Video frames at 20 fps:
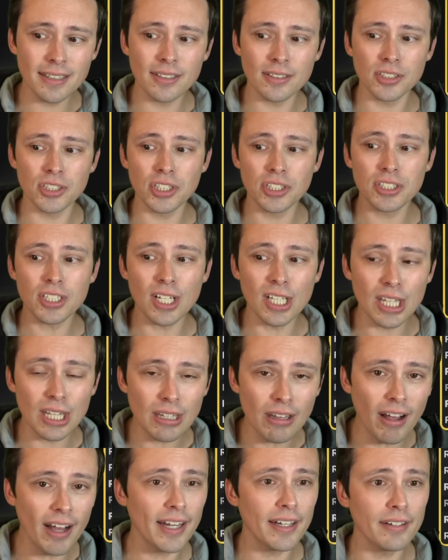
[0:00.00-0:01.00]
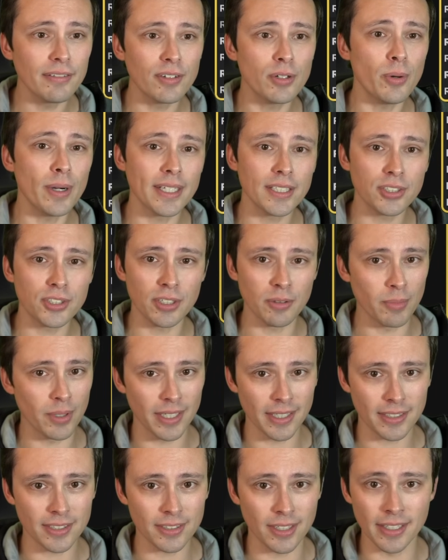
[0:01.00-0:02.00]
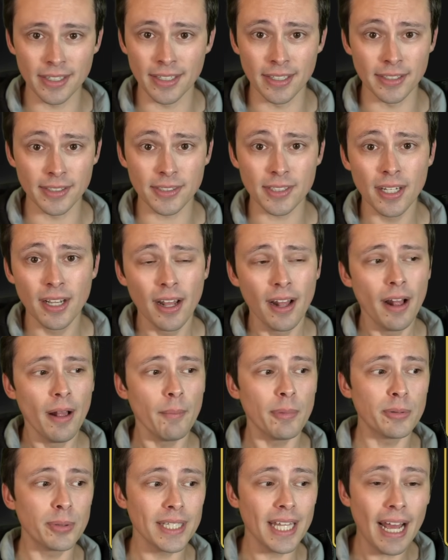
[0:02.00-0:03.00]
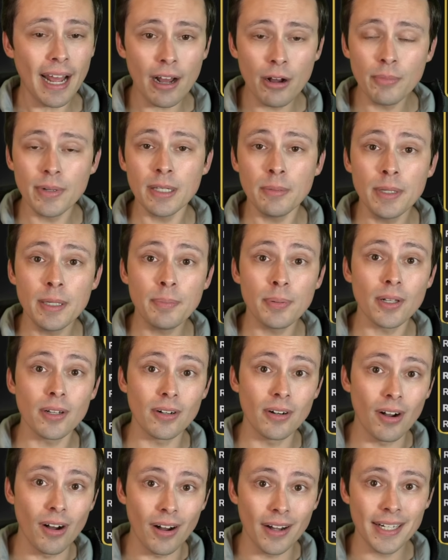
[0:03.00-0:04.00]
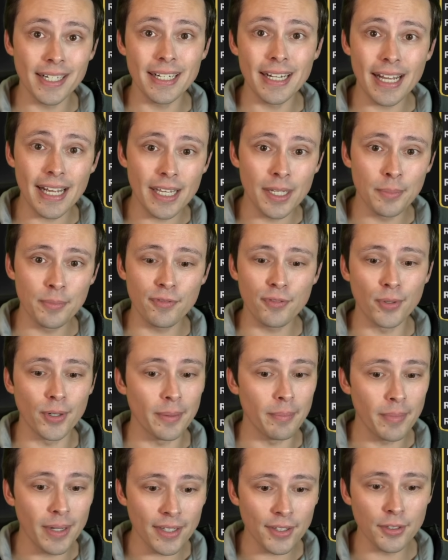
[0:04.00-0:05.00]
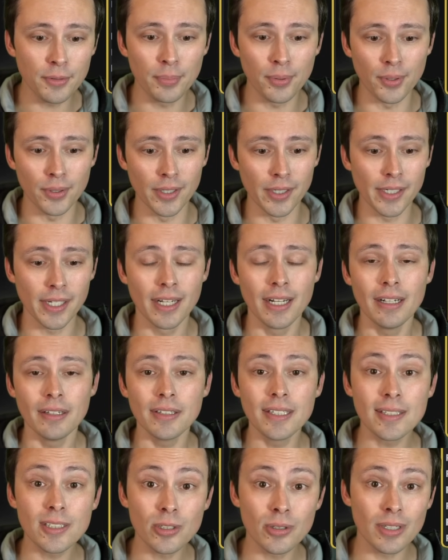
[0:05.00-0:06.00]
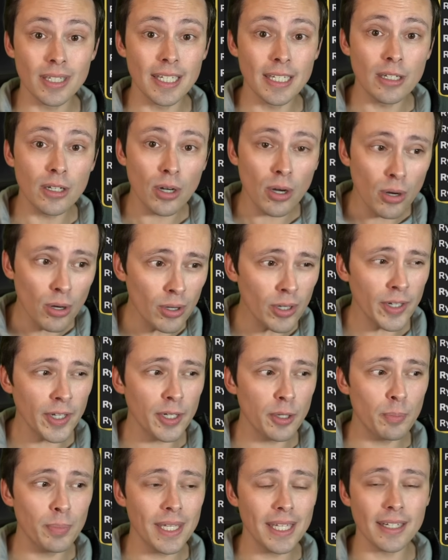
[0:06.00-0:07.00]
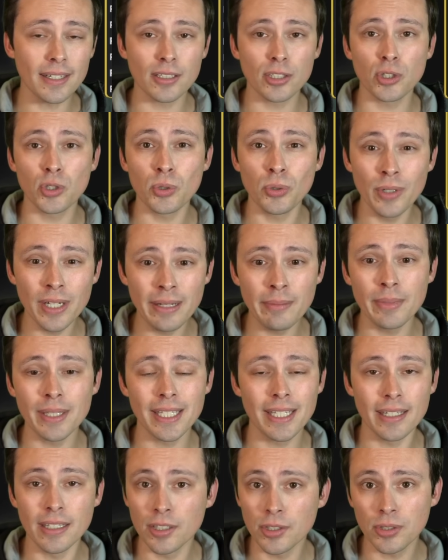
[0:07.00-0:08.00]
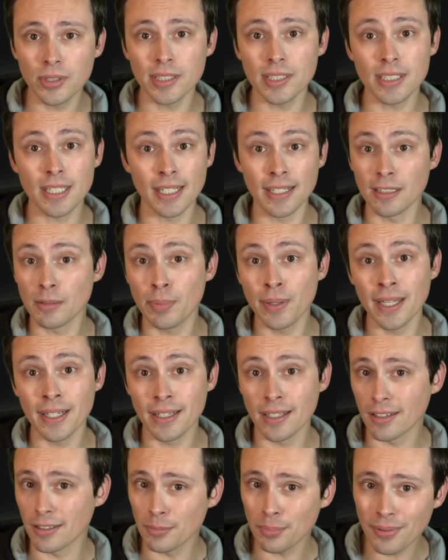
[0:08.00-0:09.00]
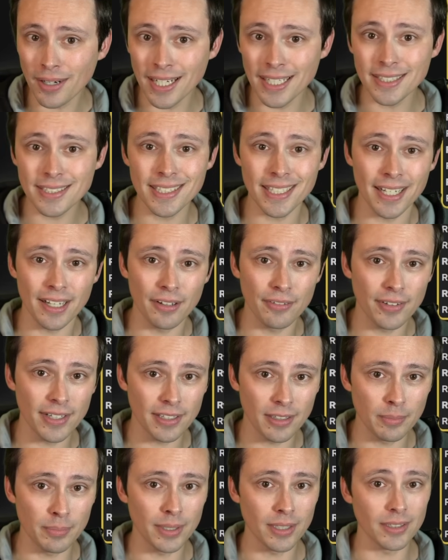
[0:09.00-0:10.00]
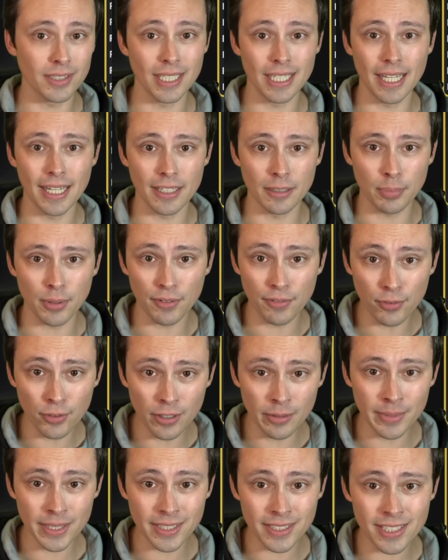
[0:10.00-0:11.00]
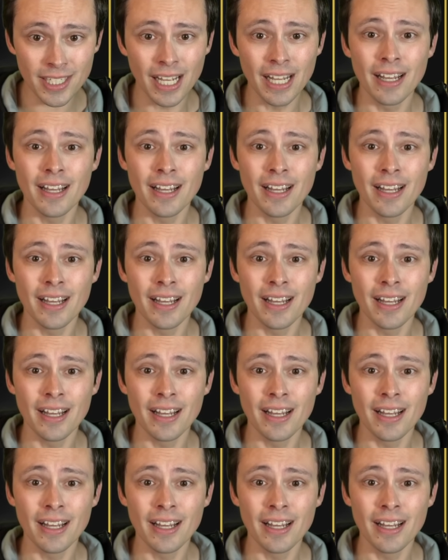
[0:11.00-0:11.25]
There's just a lot of question marks on this. But with how many people are on an AM4 motherboard, these certainly could be extremely interesting depending on pricing, availability, and performance.